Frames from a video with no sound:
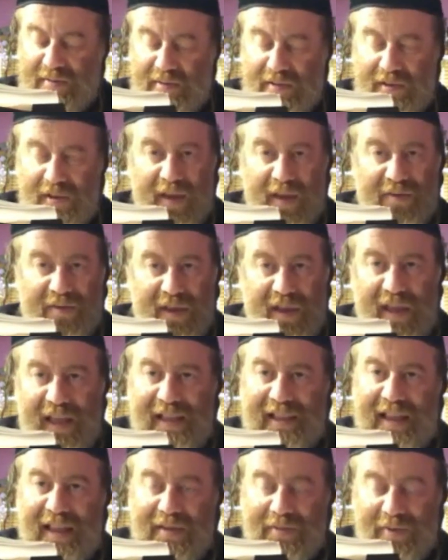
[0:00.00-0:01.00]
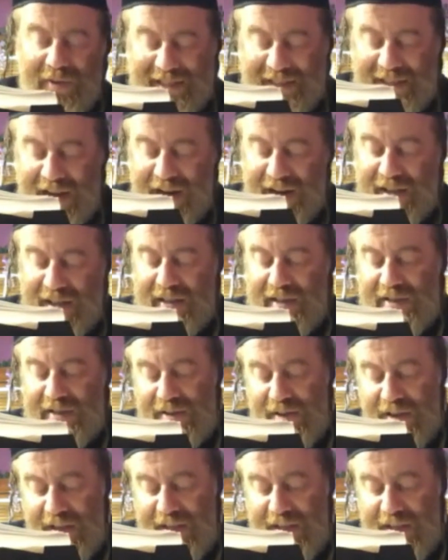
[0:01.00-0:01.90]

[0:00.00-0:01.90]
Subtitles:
So even it was started, so